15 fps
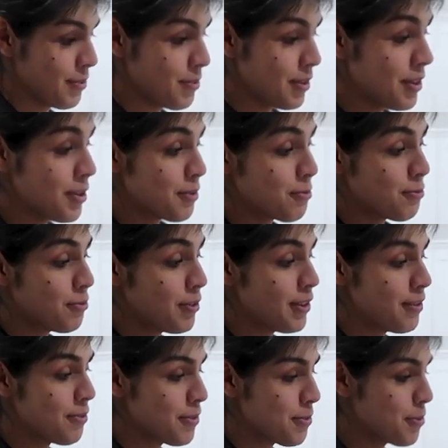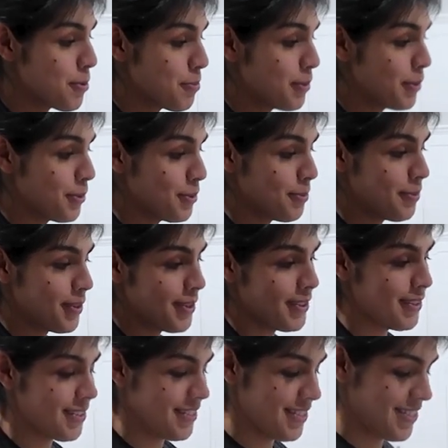You need to fluff them up a little bit.
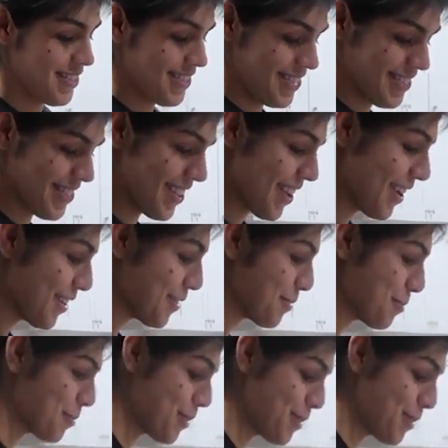They had a